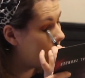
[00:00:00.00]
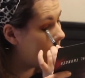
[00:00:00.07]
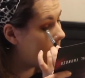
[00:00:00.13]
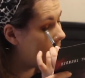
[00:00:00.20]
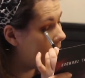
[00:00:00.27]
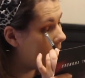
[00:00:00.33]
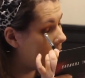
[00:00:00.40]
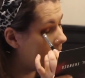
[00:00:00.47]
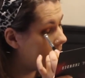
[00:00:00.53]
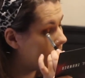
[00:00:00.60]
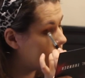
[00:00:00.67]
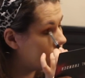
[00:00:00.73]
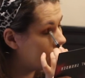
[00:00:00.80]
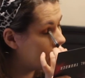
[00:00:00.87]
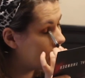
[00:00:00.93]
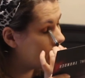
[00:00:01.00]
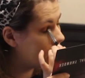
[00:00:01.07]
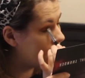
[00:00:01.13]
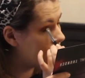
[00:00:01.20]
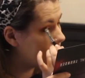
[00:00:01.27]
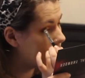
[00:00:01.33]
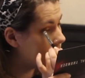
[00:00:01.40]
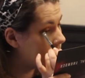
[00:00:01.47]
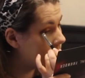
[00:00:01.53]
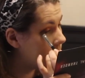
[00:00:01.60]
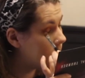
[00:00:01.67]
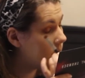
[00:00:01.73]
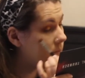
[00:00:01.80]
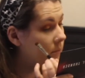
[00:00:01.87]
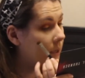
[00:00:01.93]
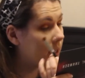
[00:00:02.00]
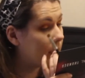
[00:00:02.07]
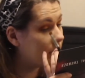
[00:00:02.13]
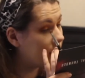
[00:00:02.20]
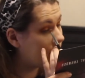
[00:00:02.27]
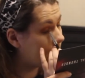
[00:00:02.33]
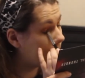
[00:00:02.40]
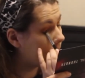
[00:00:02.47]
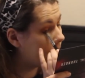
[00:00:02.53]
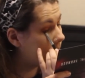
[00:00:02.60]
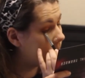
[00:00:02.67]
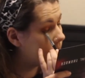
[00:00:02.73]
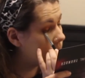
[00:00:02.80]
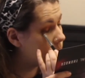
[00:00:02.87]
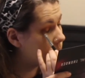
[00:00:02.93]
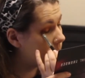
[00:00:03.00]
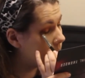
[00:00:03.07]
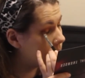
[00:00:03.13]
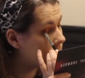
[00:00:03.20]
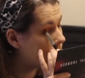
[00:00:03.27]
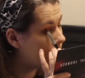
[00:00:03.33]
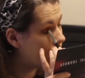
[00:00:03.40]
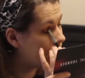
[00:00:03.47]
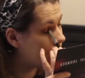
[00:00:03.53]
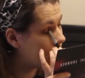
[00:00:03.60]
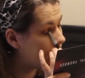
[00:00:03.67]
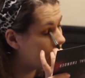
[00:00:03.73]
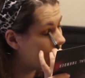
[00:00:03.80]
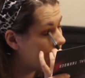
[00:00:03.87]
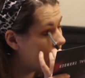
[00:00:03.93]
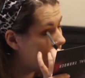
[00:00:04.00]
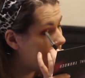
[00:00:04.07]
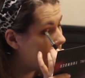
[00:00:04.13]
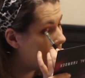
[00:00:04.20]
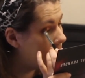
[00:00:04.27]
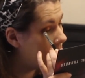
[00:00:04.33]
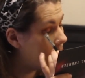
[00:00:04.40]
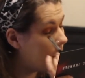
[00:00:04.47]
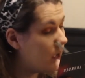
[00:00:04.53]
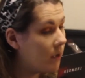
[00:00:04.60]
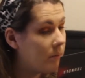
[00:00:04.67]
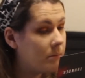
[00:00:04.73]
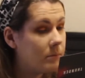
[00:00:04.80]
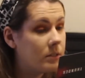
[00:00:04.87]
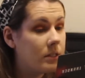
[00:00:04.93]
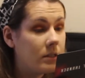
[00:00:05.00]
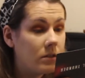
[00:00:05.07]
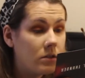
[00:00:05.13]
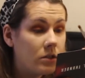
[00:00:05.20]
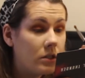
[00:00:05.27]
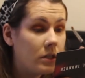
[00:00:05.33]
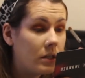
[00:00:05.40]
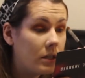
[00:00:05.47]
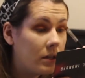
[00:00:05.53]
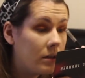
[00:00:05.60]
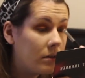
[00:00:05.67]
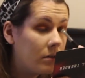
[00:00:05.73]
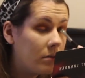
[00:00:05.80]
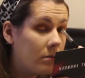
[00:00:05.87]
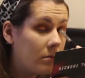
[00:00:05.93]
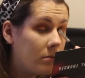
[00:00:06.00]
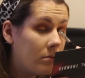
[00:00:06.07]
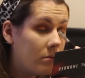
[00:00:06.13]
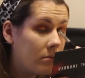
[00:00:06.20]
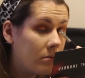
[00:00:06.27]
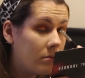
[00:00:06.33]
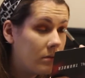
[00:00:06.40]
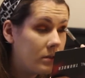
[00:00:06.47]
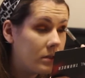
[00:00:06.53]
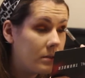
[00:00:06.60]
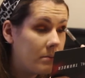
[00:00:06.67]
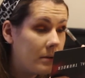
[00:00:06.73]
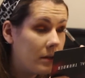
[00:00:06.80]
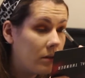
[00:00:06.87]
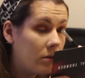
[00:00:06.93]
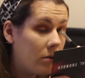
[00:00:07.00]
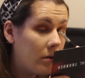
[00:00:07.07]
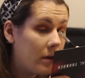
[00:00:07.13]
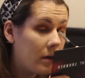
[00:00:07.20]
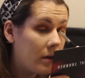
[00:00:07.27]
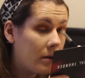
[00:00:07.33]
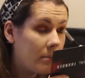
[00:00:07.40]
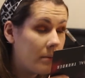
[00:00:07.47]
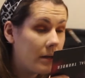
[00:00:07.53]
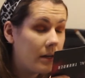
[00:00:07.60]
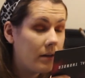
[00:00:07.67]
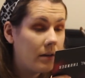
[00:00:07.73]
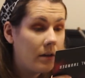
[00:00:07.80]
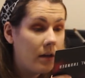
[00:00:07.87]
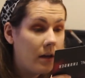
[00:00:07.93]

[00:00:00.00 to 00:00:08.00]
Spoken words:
but obviously he's making that kind of choice for her, since she wants to be a lawyer. But